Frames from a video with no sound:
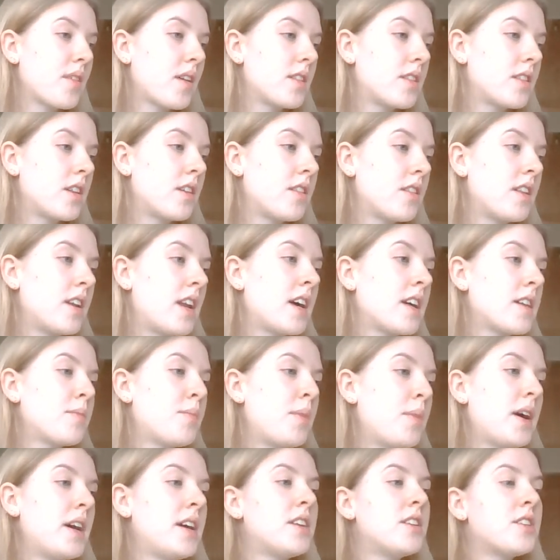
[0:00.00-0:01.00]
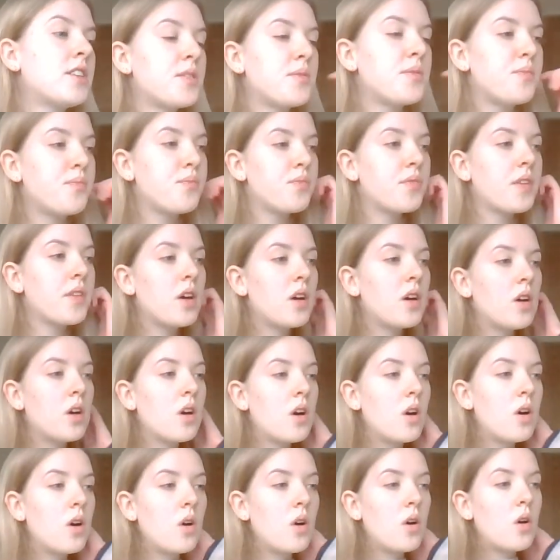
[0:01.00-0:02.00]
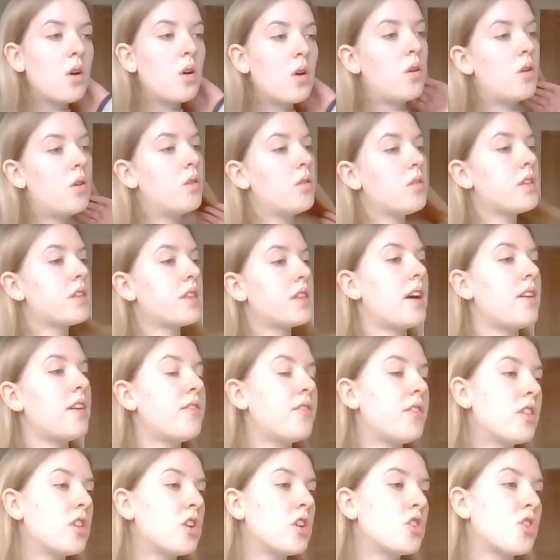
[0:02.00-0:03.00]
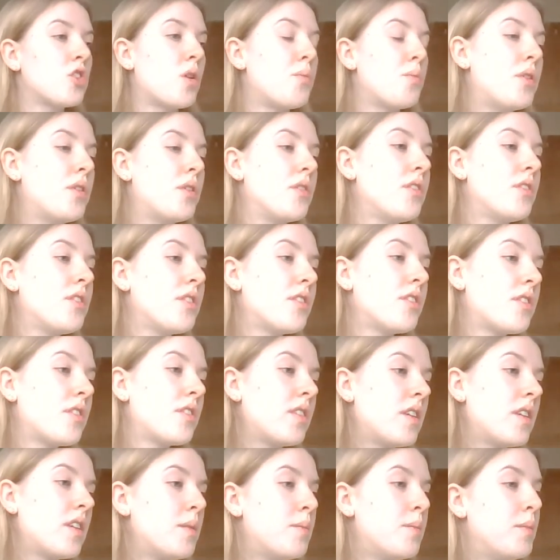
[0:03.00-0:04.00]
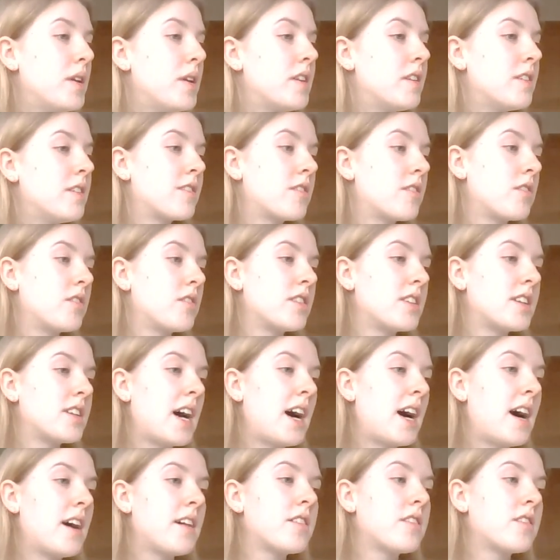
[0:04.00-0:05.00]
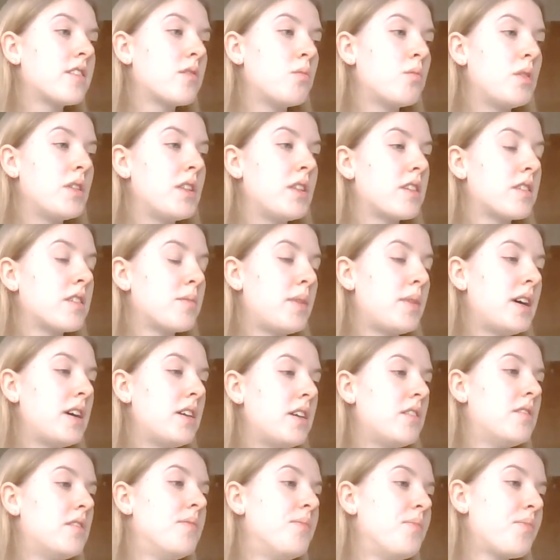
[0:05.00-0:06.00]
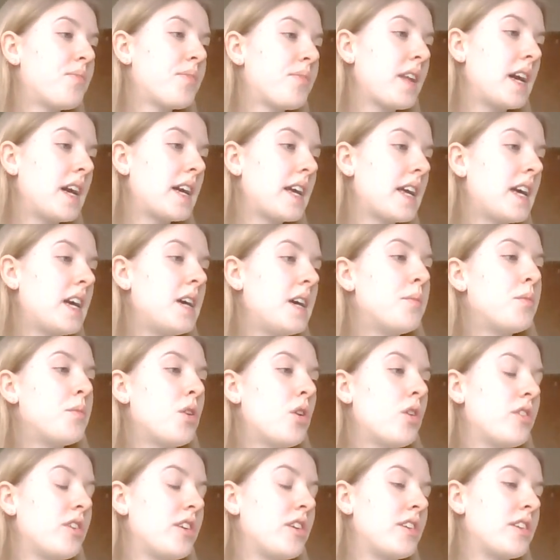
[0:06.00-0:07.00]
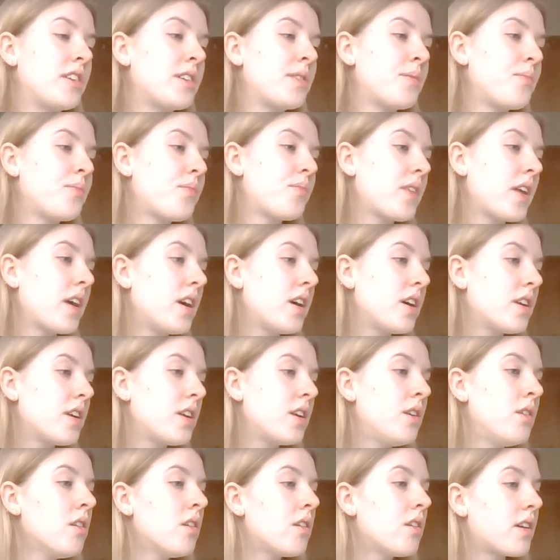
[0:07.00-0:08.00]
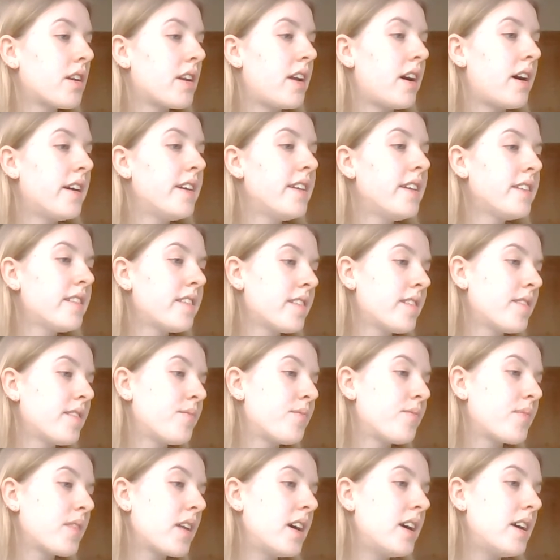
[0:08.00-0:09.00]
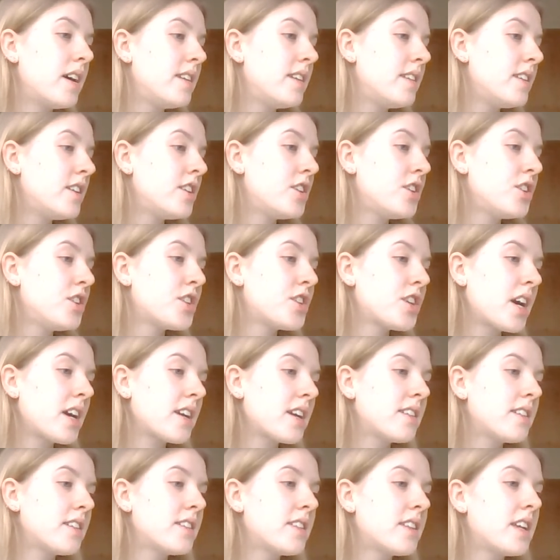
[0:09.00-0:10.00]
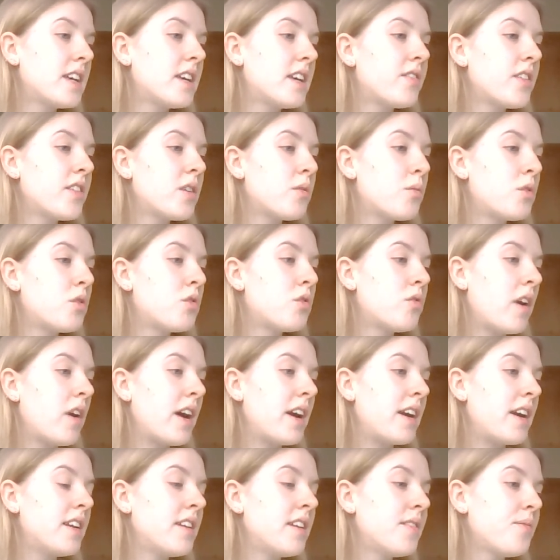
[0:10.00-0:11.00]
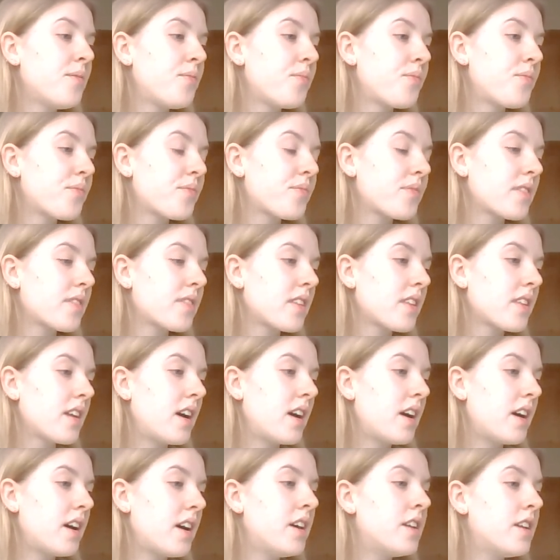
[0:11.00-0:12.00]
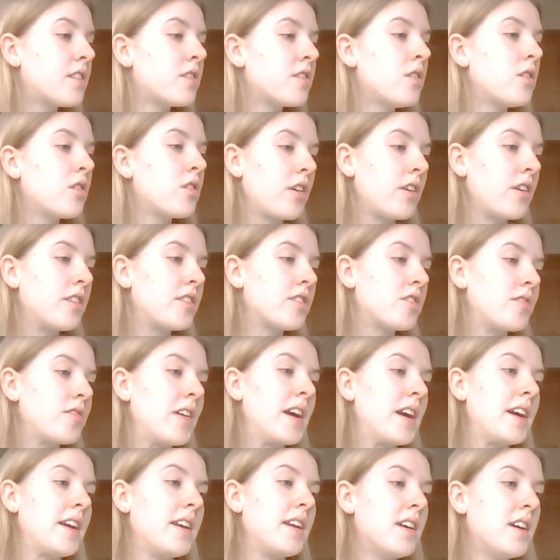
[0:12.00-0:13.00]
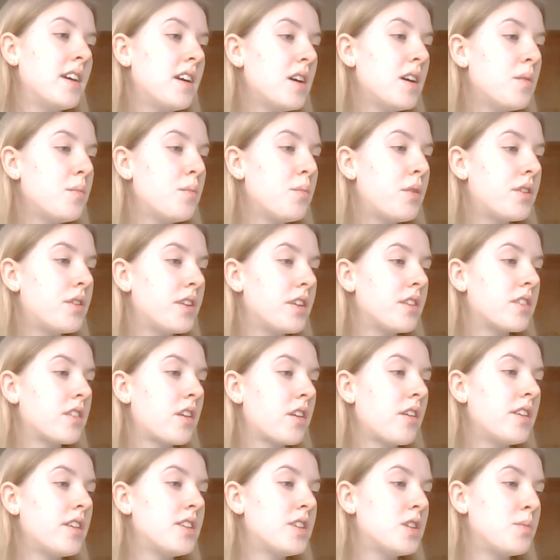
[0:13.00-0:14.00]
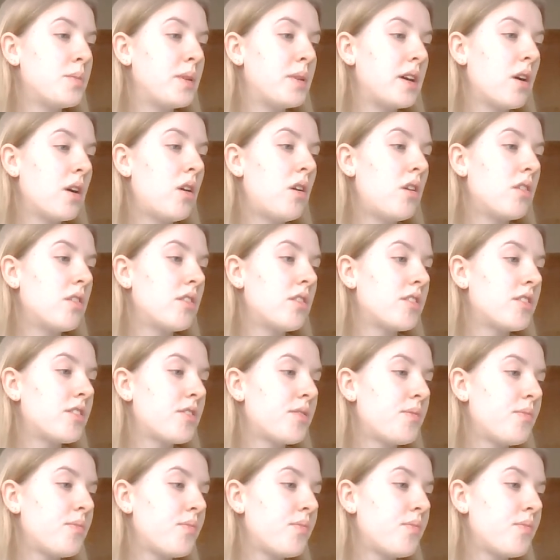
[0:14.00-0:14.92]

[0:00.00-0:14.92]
So the next page. All set for the job hunt? Mrs. Gunter asked with a smile. Kim nodded. You look nice. Did you check to see if it will rain? It's not going to rain, but it's going to be hot.